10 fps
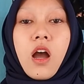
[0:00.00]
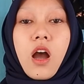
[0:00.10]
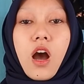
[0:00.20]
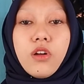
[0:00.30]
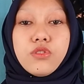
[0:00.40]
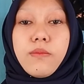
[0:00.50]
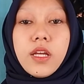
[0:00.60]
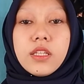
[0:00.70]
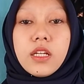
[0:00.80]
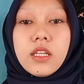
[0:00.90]

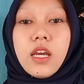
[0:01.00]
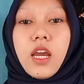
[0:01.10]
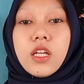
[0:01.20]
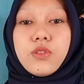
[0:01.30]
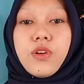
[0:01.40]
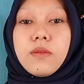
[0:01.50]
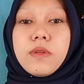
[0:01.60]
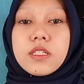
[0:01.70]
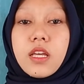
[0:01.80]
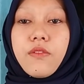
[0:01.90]
Automatically, it will
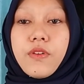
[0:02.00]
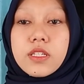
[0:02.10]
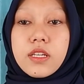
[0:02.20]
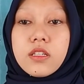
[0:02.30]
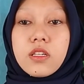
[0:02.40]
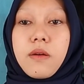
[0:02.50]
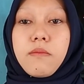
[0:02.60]
be self-assessed